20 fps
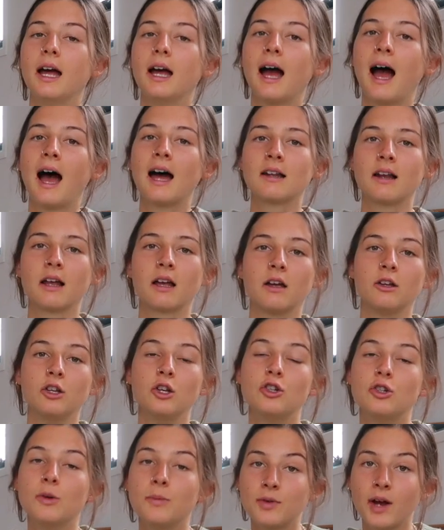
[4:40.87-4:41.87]
had like a
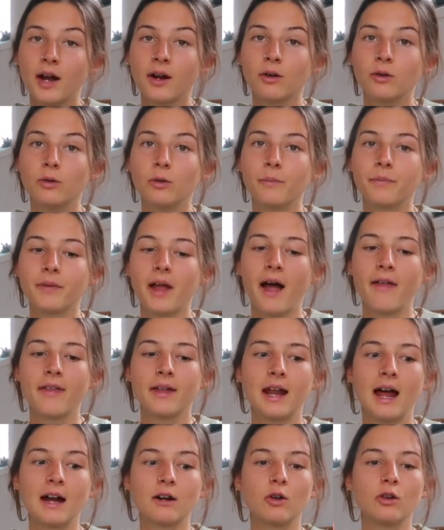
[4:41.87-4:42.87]
YouTube channel and
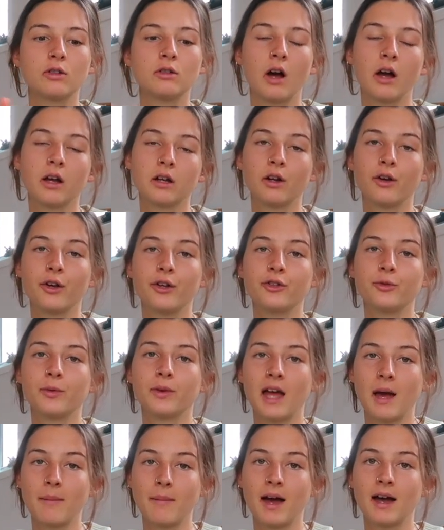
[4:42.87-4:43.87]
then had got diagnosed
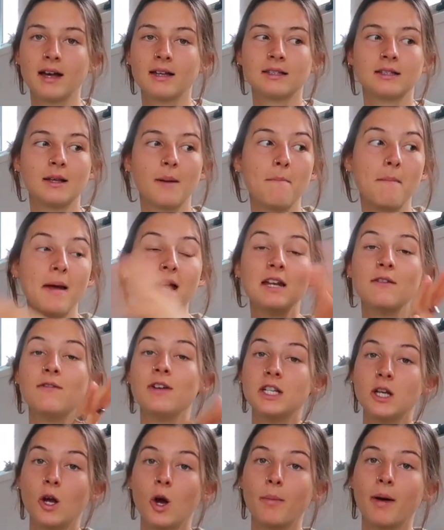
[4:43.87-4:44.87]
with MS, made a
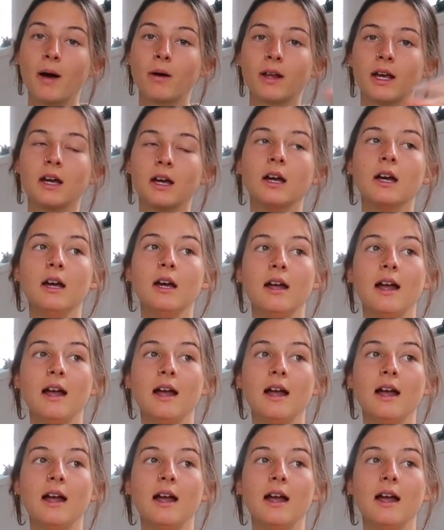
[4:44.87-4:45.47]
video about it,